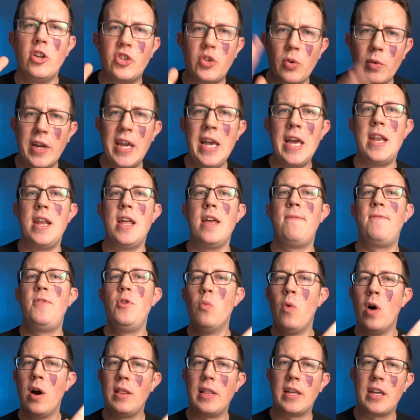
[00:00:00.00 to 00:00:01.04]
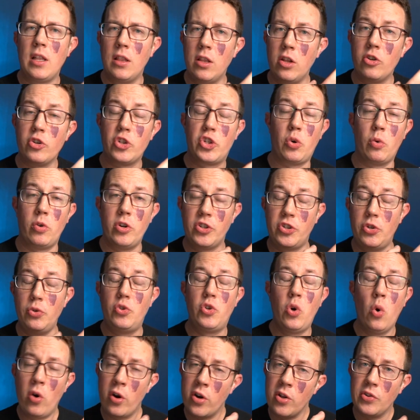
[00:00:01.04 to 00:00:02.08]
So again, if you want like a little short
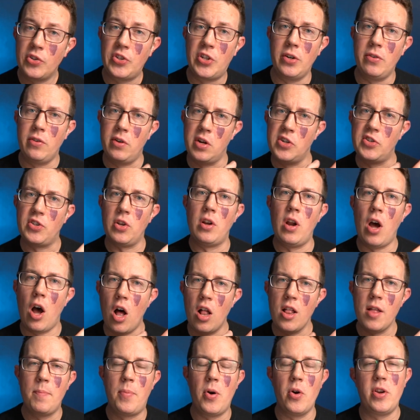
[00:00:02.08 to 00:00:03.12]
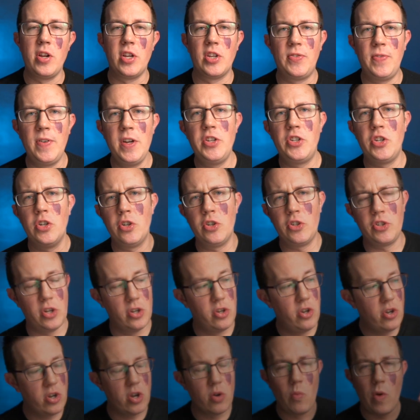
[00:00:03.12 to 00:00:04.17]
tutorial series on all of Podia's features,
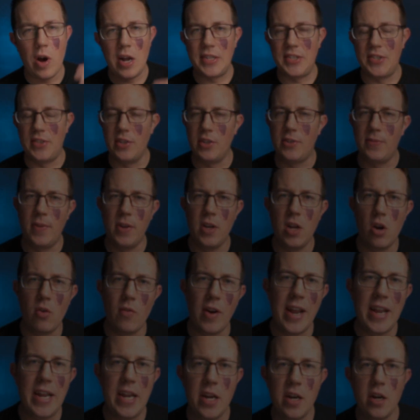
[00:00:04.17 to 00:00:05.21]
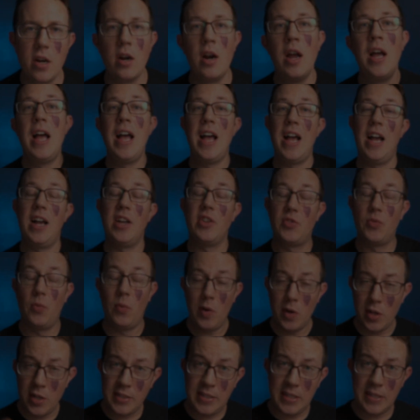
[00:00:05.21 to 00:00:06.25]
you can watch this video right here, as
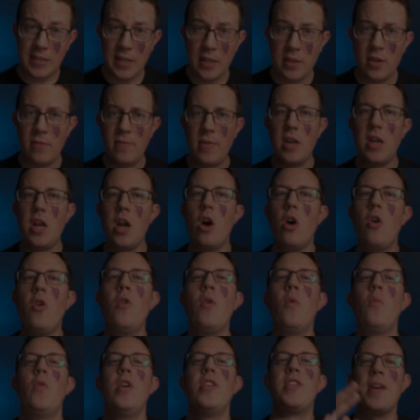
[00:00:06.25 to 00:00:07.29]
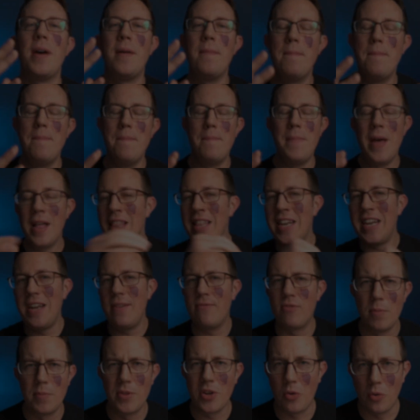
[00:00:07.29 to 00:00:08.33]
well as this other video with Melody
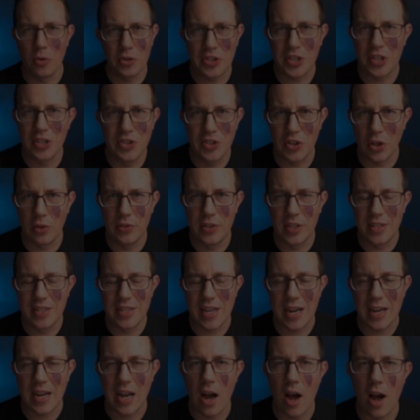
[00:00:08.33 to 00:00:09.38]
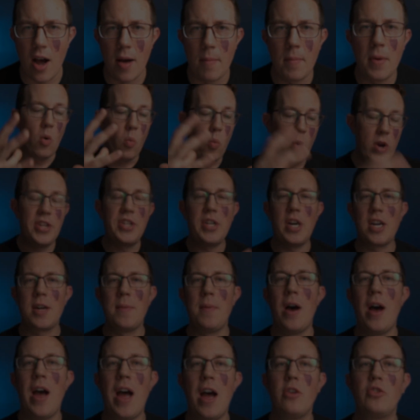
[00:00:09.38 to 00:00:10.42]
from the course consultant dot com. We talk
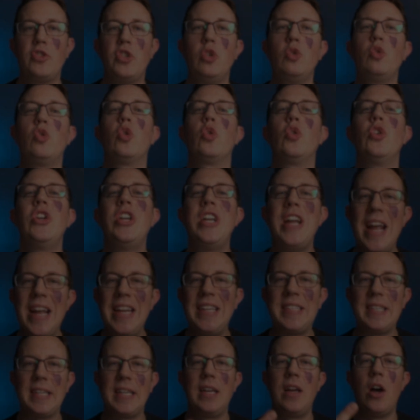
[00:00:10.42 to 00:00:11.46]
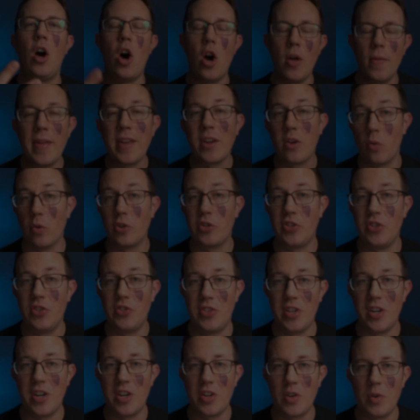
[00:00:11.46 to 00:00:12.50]
about how to create online courses
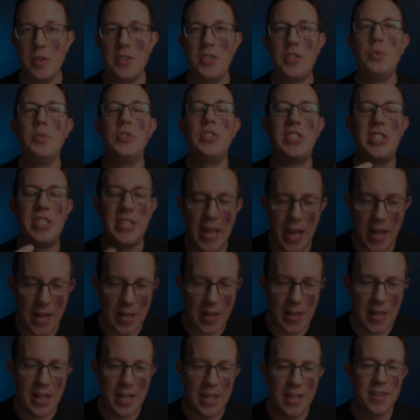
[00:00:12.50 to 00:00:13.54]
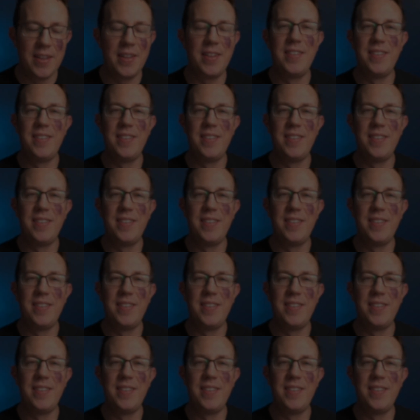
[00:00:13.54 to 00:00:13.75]
that are going to sell,